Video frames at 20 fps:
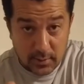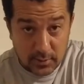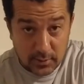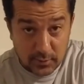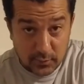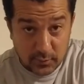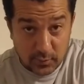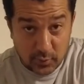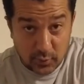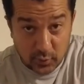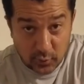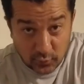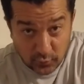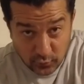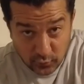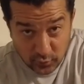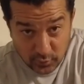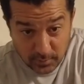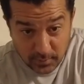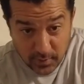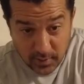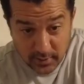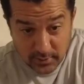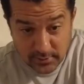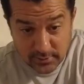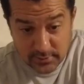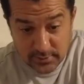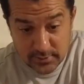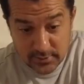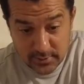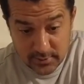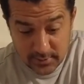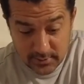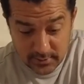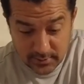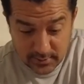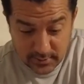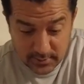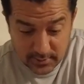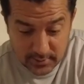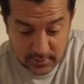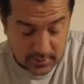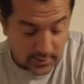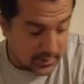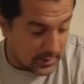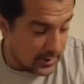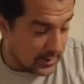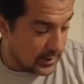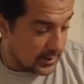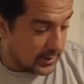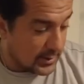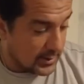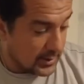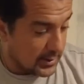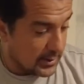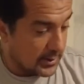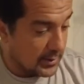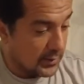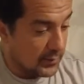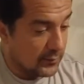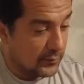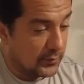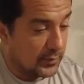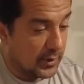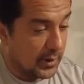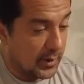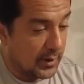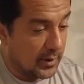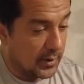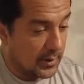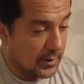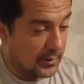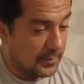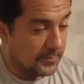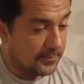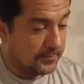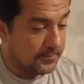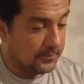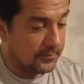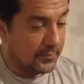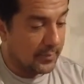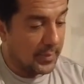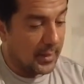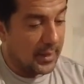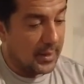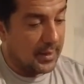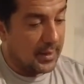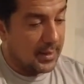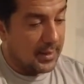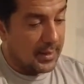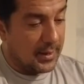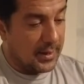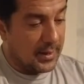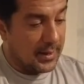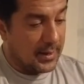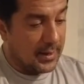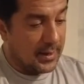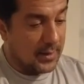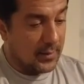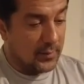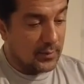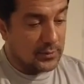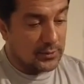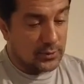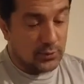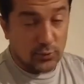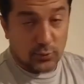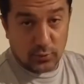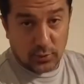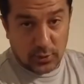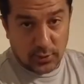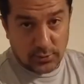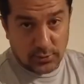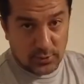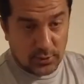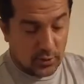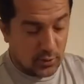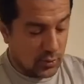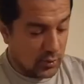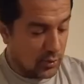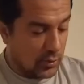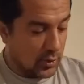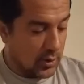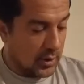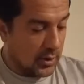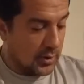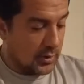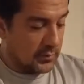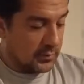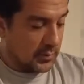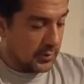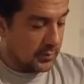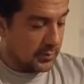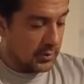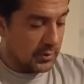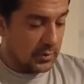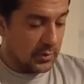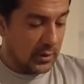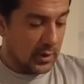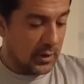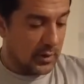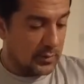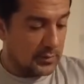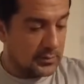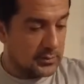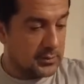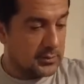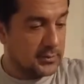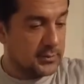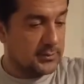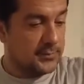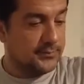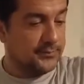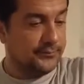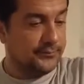The beautiful mess of dyeing. I was too lazy to go get rubber gloves.